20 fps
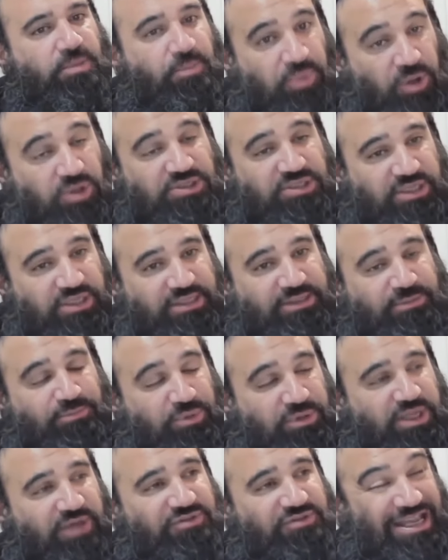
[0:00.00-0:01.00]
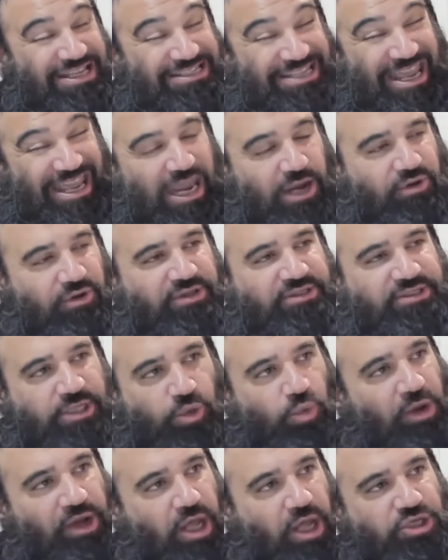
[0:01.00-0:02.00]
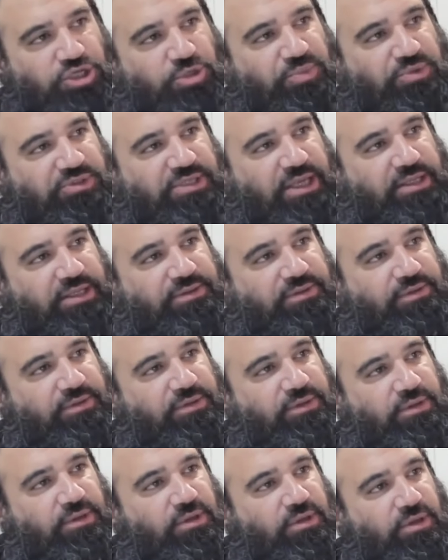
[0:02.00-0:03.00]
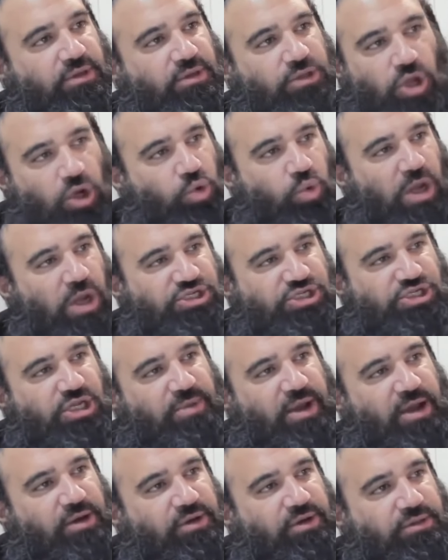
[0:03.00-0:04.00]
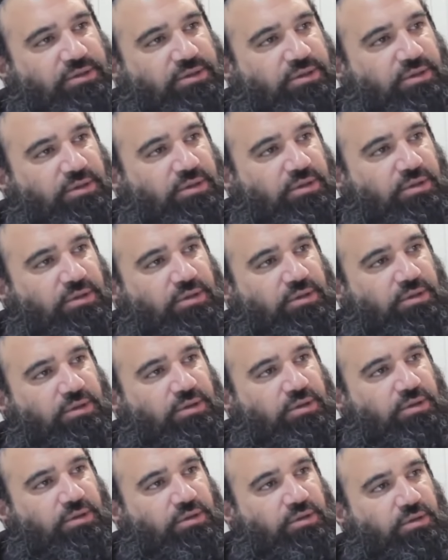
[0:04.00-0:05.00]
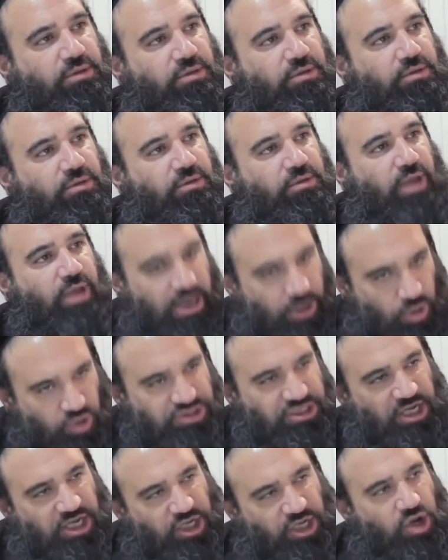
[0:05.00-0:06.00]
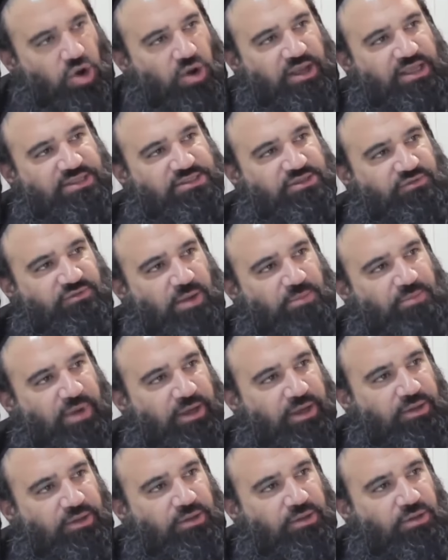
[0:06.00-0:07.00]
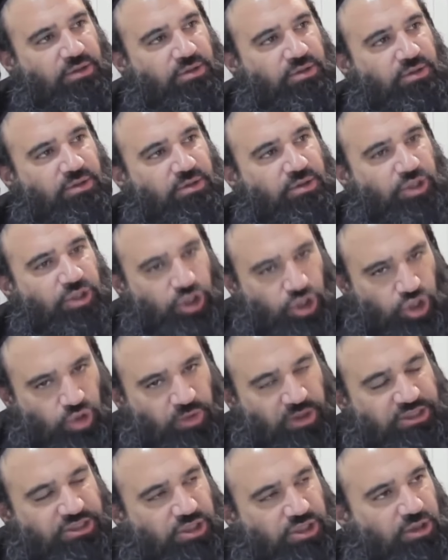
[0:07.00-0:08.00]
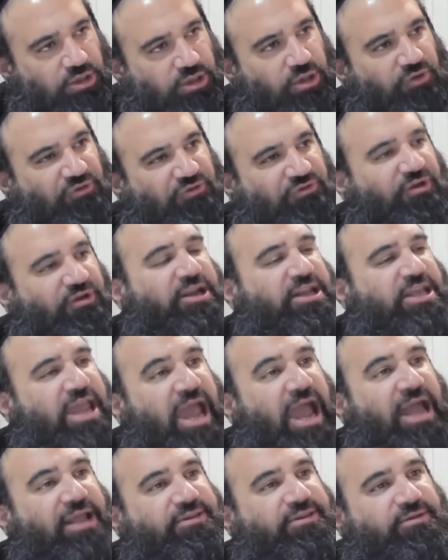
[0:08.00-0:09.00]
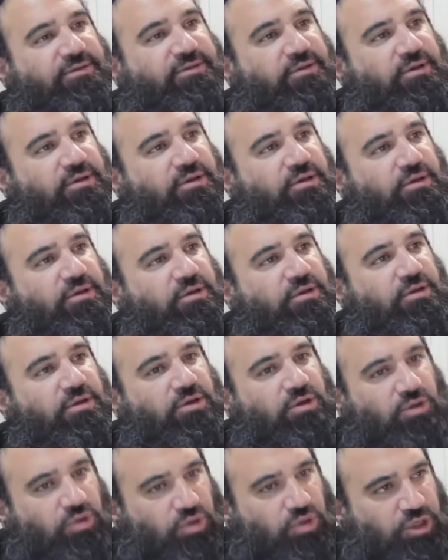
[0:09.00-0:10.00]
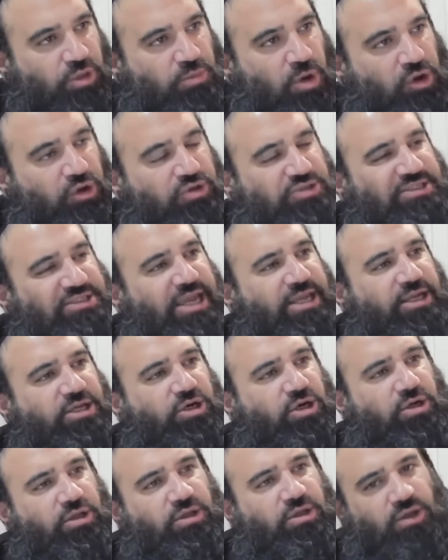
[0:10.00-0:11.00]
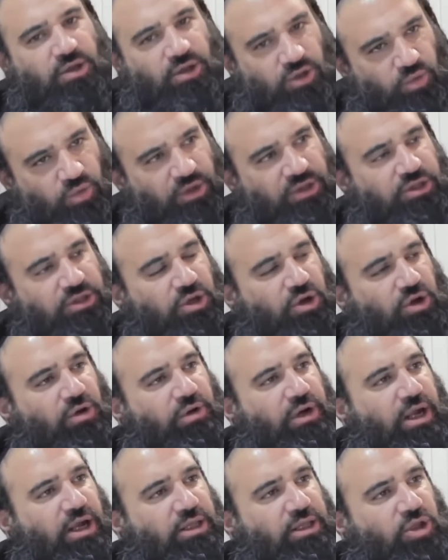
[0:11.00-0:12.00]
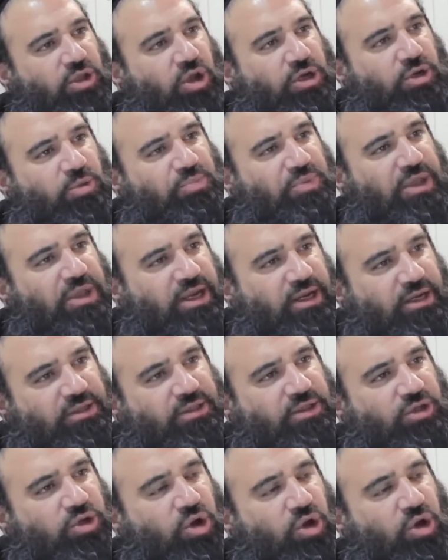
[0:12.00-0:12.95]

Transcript: Person that believes that is a heretic, 100%. No question about it. And who's going to go against the Ramban? You with your little funny hat? Or your motorcycle? With your uh, long beard?